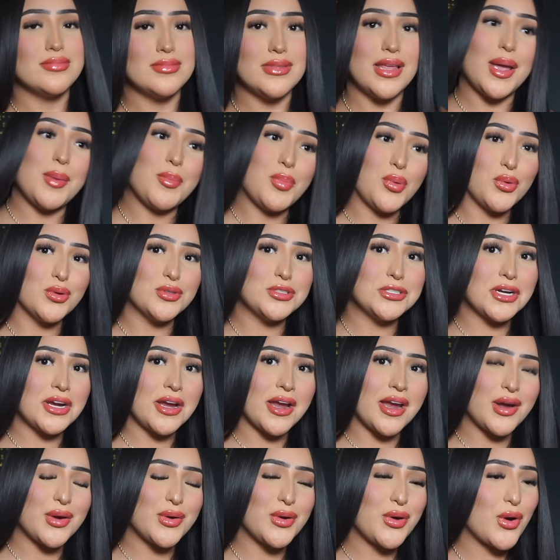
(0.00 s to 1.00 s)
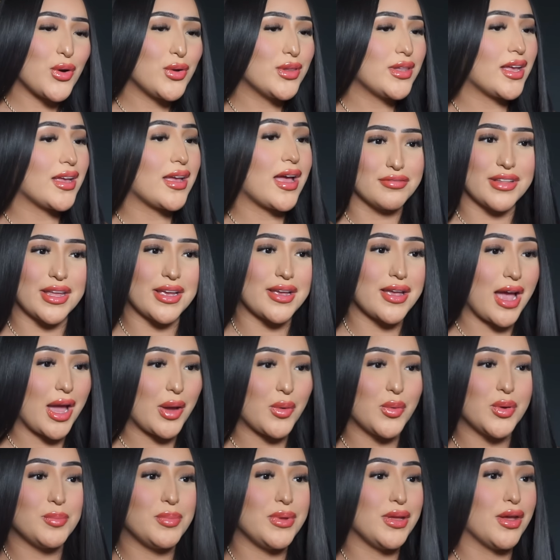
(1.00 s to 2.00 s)
they pulled your hair, girl. Like I
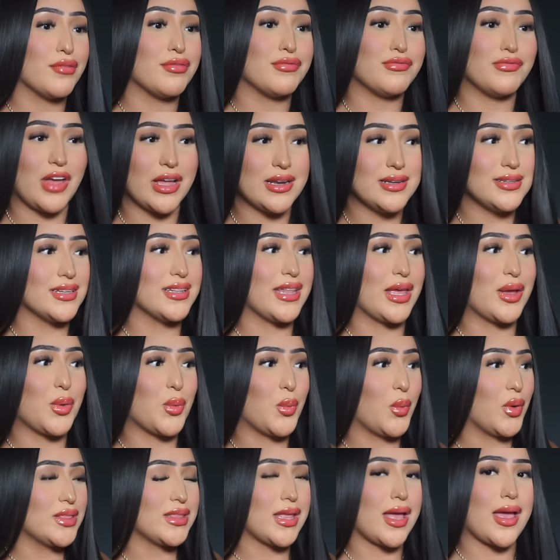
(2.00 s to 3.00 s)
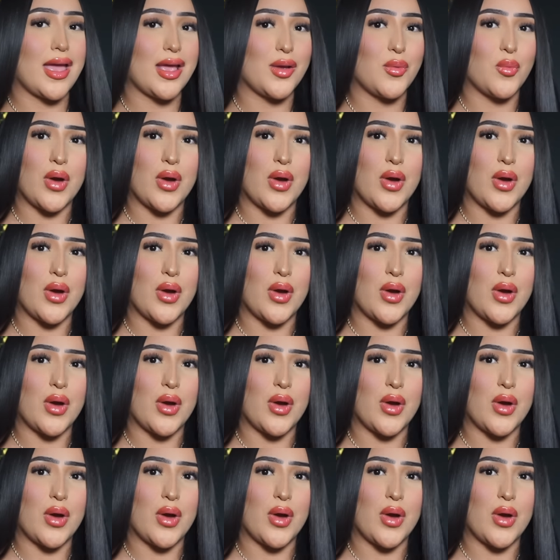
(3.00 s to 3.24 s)
would be offended. Like, what the heck?